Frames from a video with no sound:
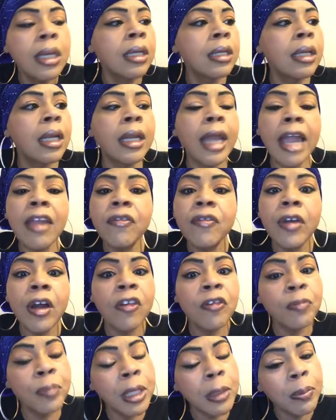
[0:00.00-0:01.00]
the life
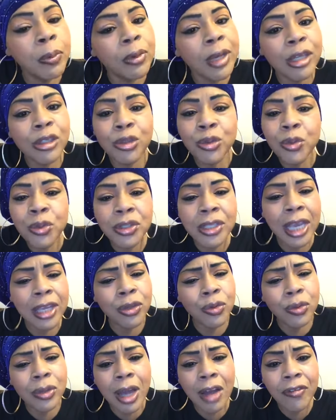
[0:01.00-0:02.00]
of people that you say
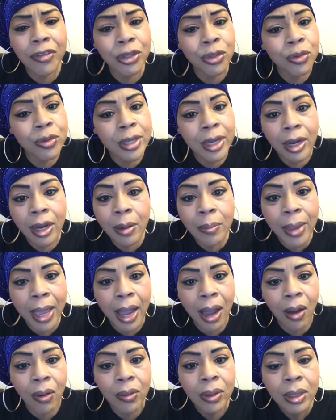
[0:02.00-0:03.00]
you love and you care
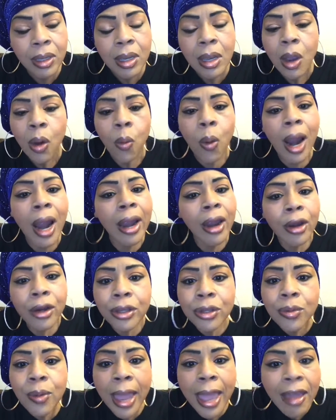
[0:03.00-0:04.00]
about? Why are
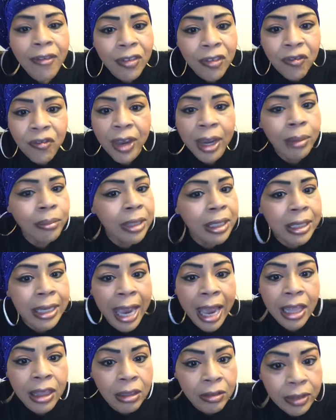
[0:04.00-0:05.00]
you having family
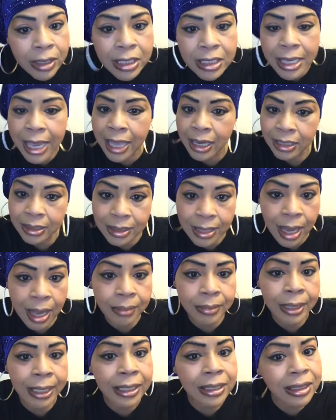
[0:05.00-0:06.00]
gatherings at a
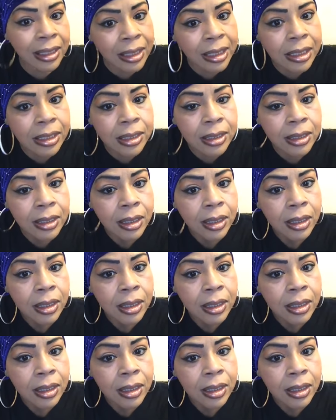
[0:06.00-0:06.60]
time like this?